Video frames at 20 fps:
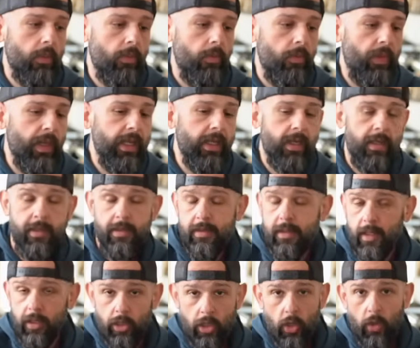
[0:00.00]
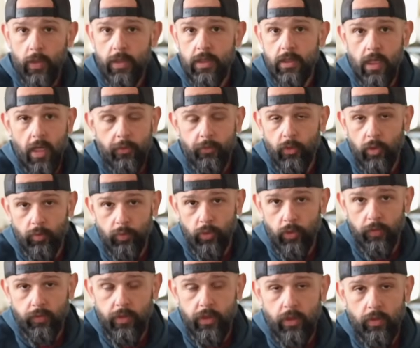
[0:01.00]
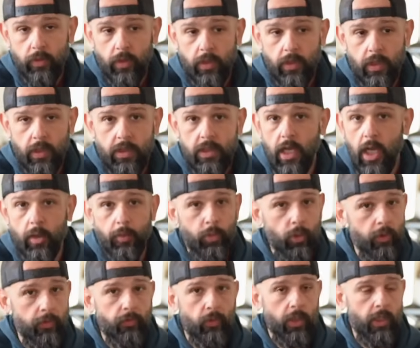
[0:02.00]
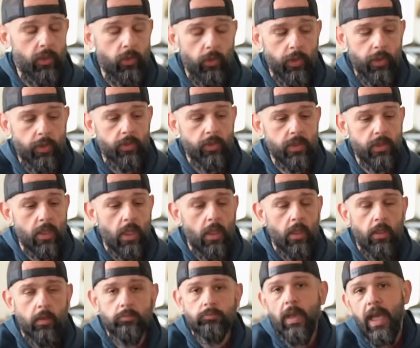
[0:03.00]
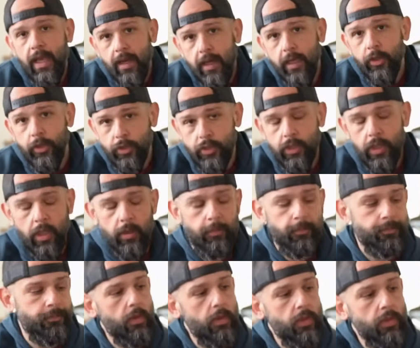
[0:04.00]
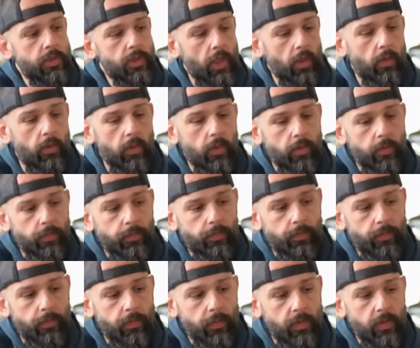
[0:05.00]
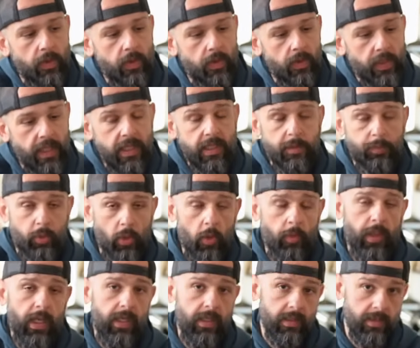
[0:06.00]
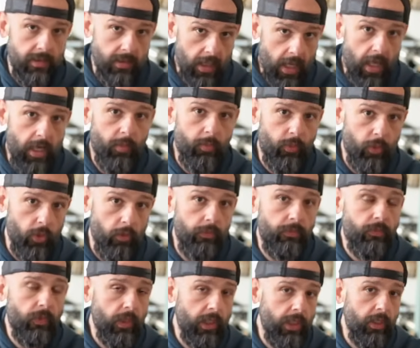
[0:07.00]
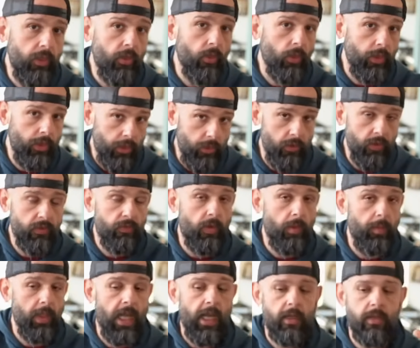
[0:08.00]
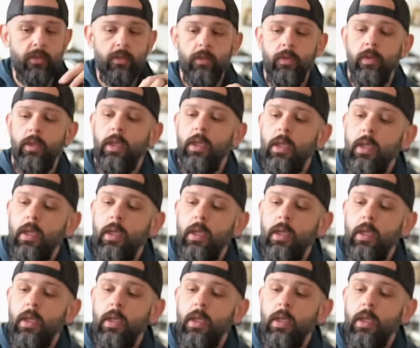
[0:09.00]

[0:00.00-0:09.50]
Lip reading: They got to say, no, it's not approved for indoor use. And I understand. So this propane is not approved for indoor use from Blackstone.